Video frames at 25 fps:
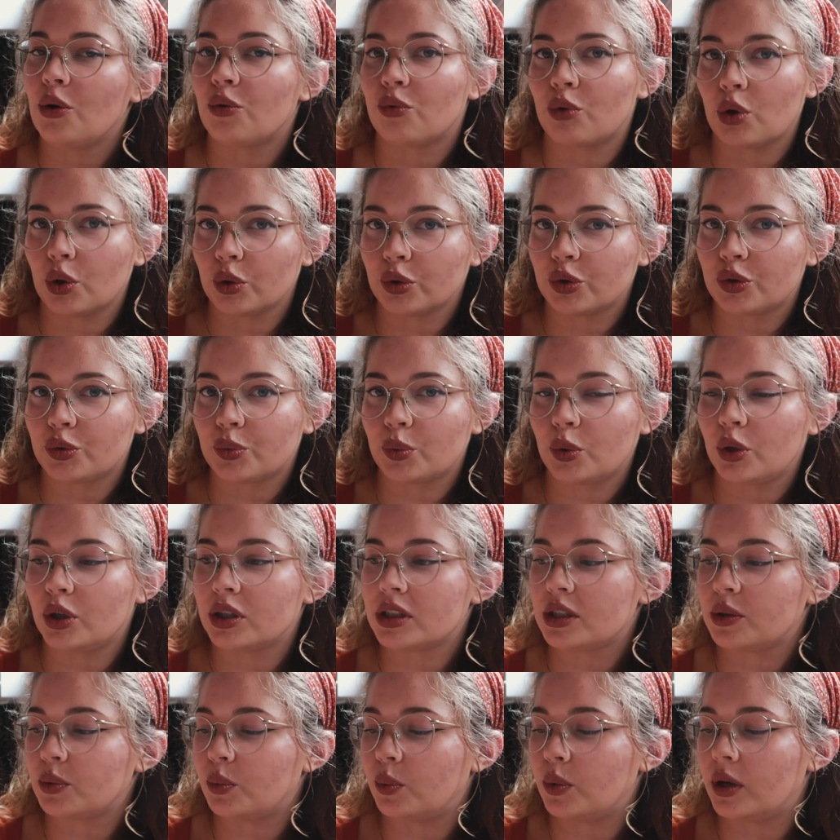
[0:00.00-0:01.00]

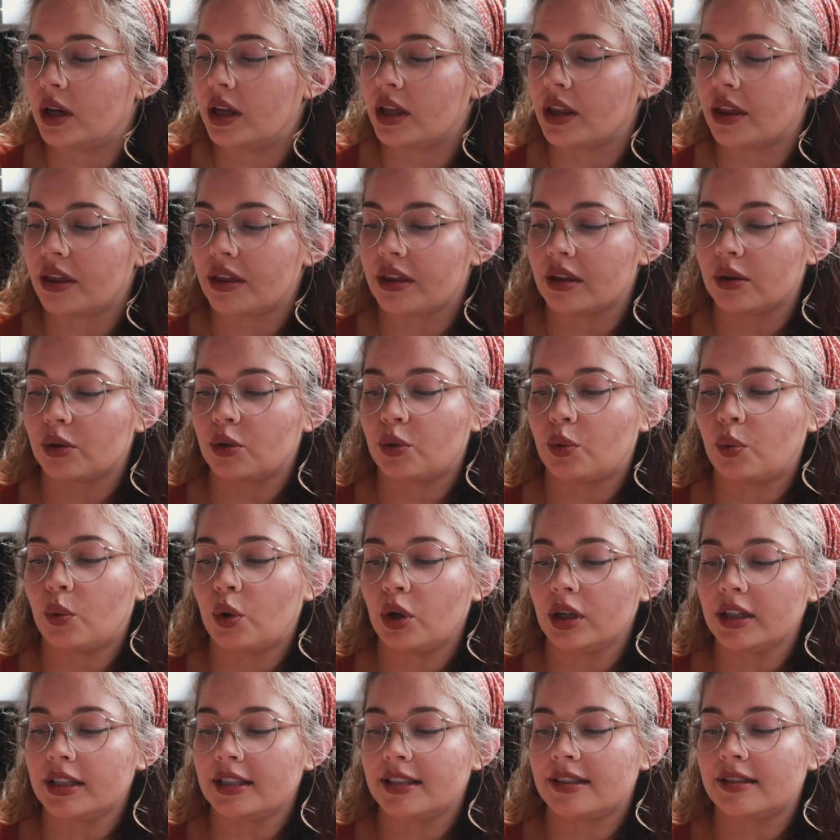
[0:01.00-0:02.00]
Rosewood with
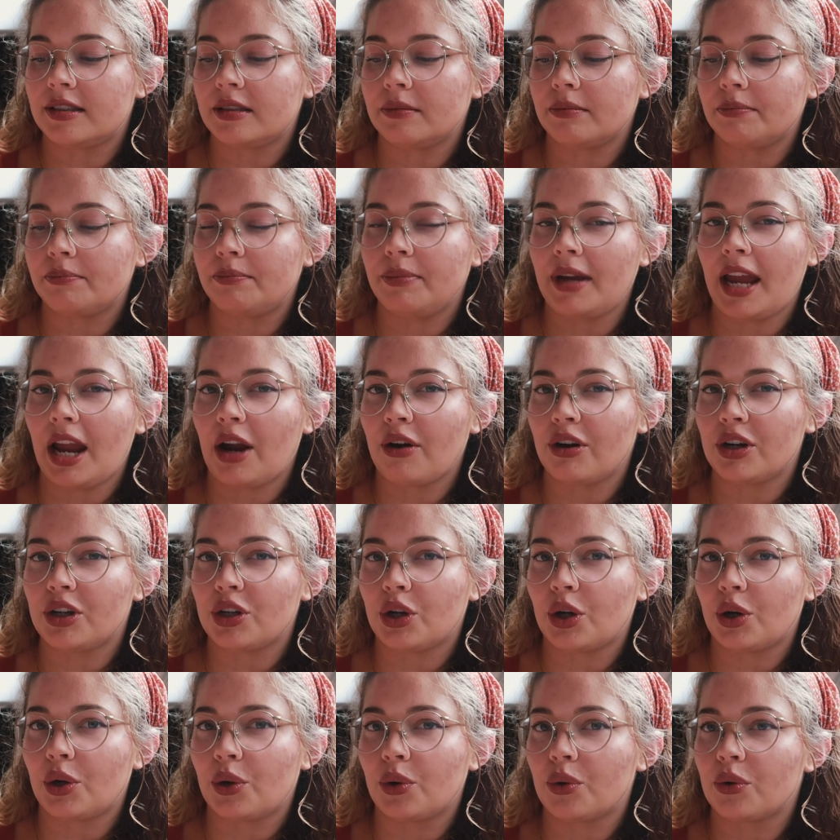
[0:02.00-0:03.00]
quartz,
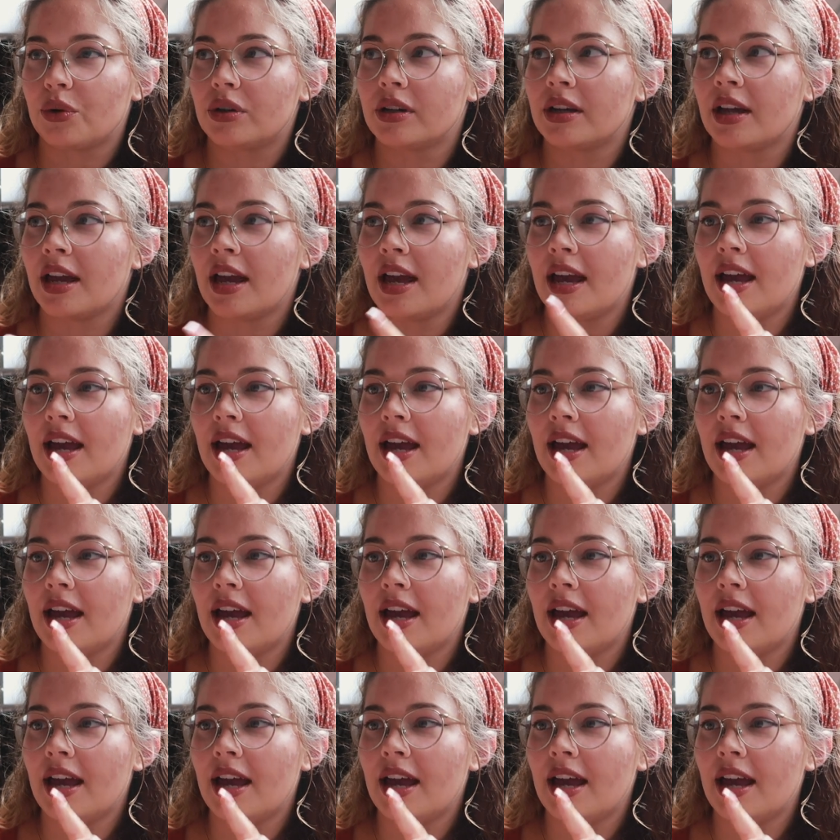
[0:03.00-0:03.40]
peridot,